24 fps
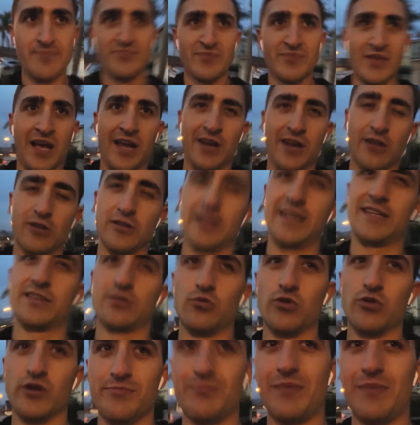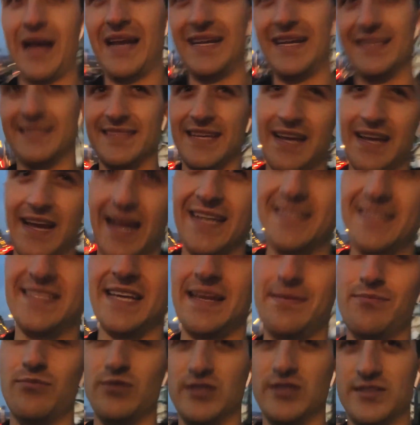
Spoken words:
I don't like the word mindset. I'd say it's